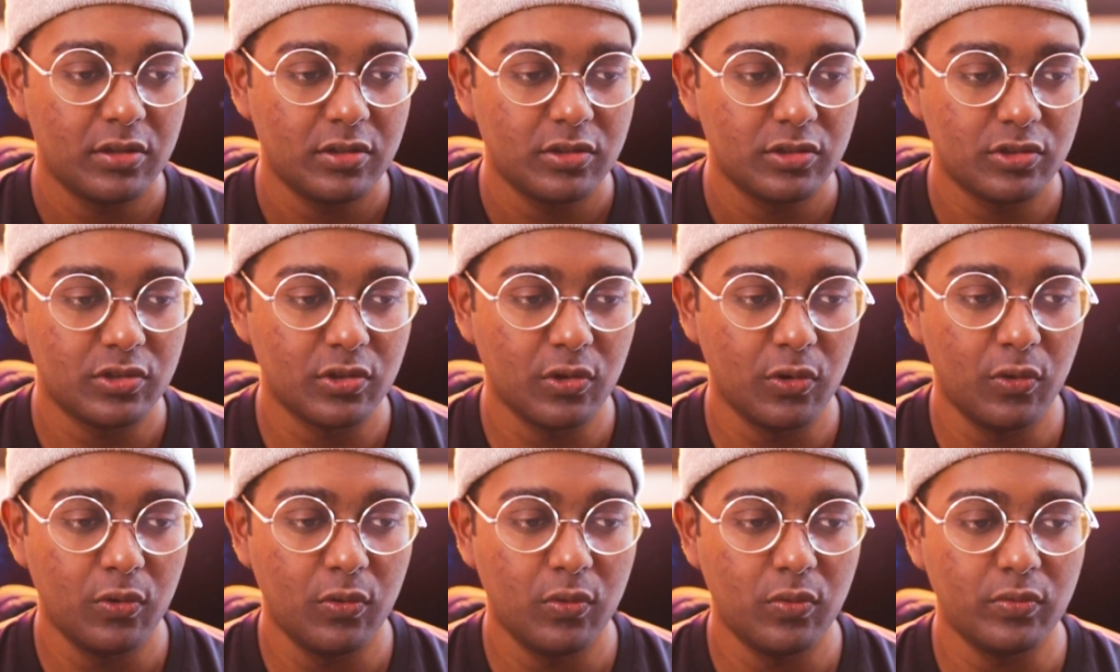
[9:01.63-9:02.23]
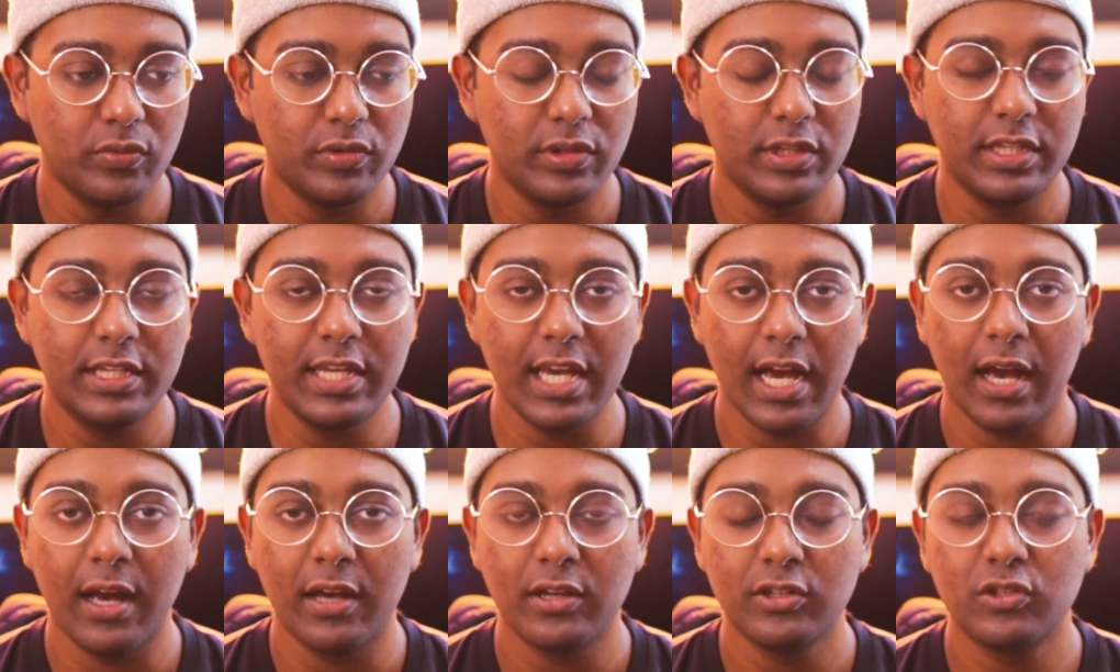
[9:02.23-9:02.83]
So
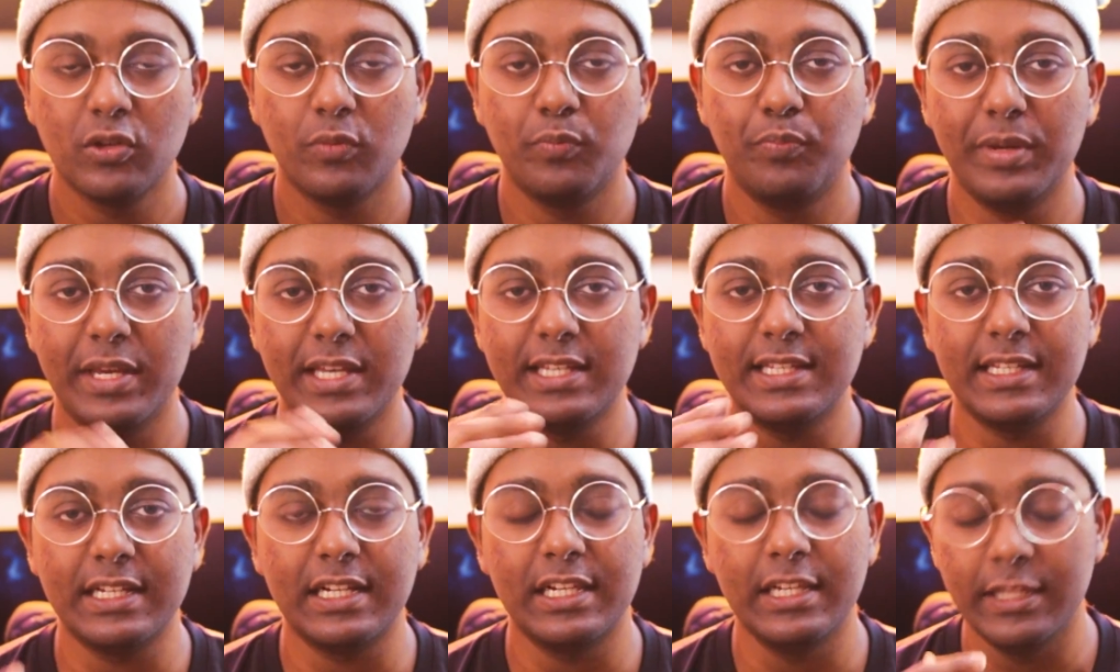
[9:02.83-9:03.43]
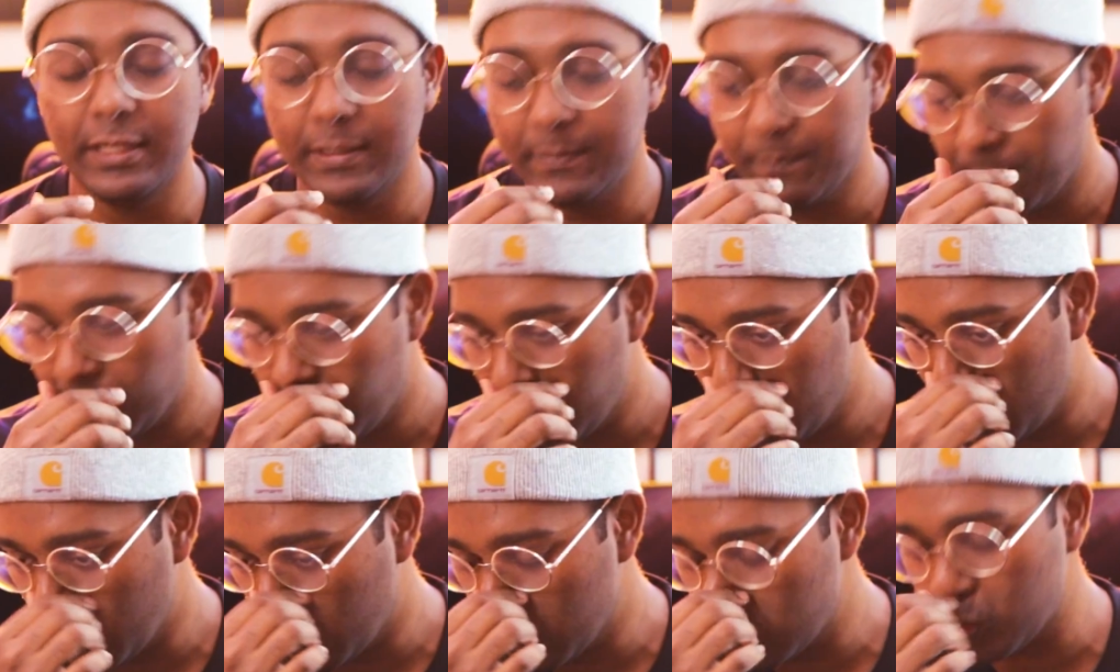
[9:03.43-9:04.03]
yeah, so basically
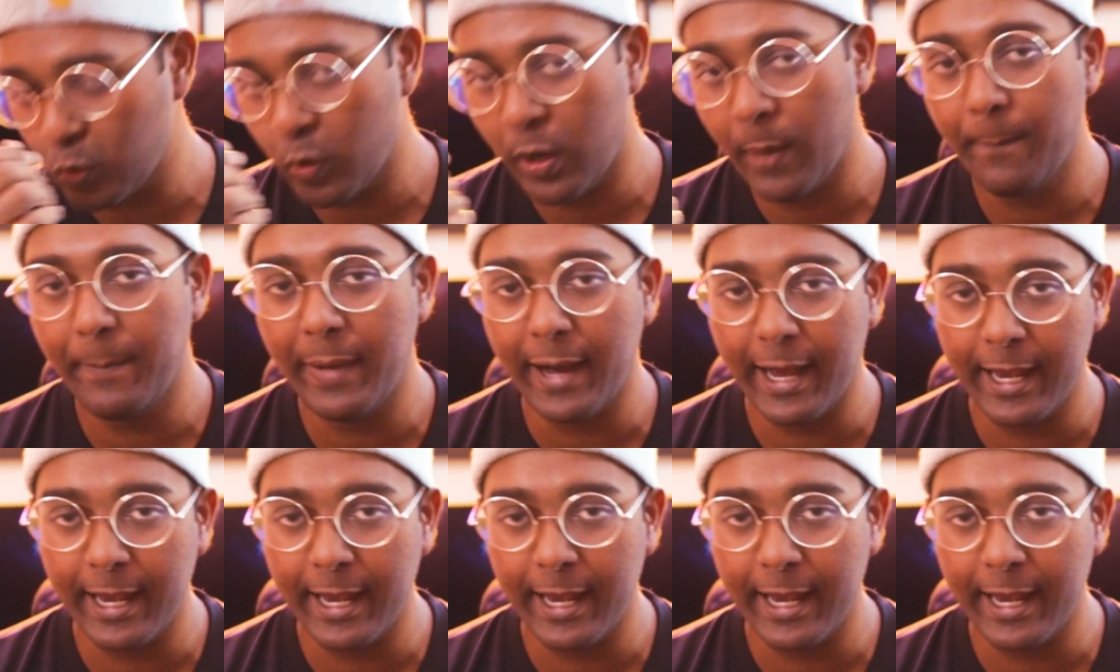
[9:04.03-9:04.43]
those who are